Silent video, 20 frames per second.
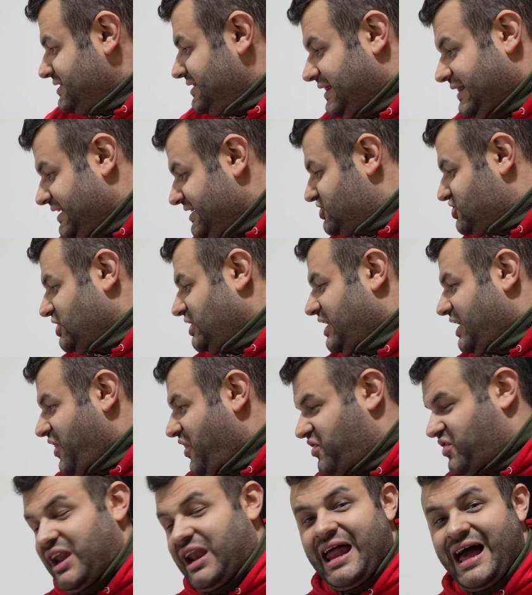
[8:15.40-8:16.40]
literally
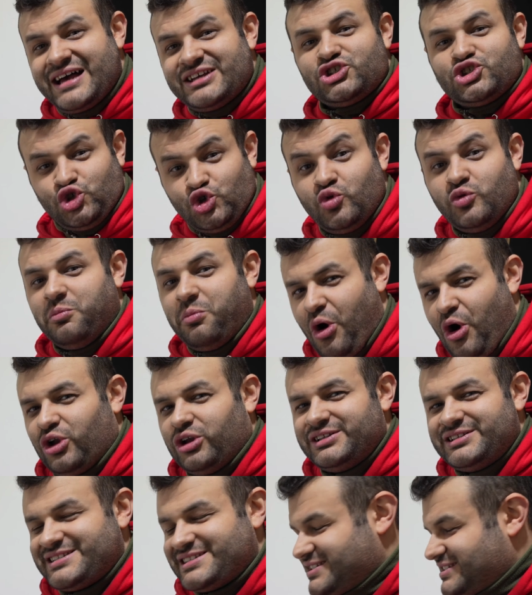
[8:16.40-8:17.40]
the last 2
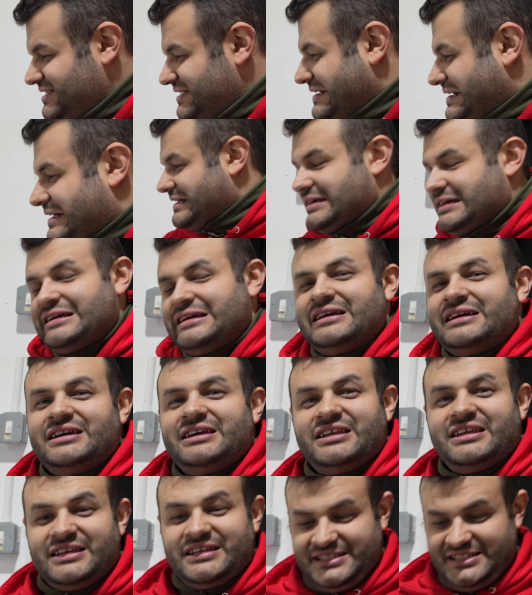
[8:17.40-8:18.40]
bolts,
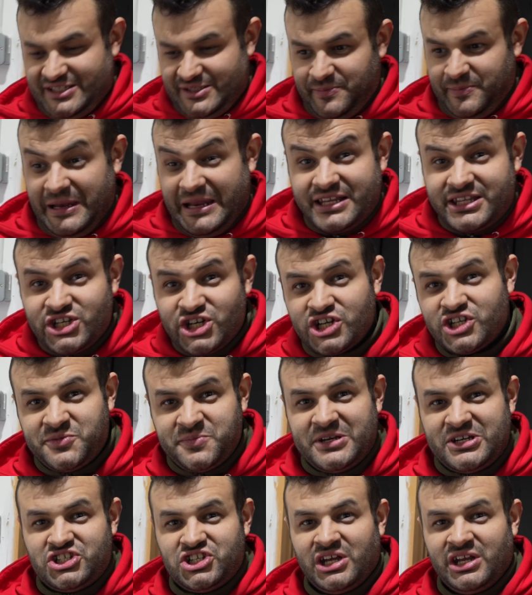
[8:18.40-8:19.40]
split
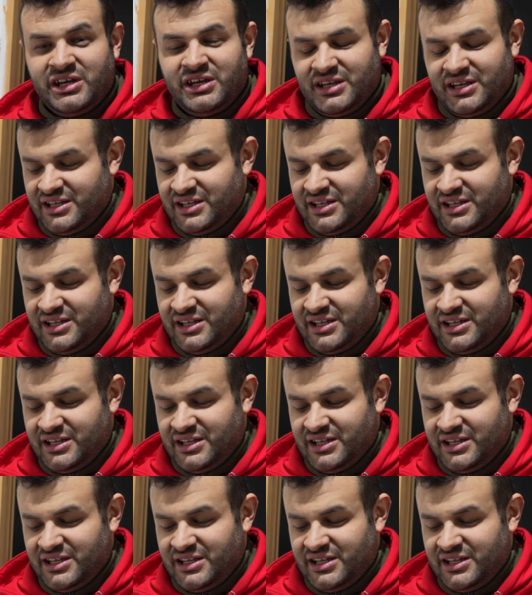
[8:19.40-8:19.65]
transmission,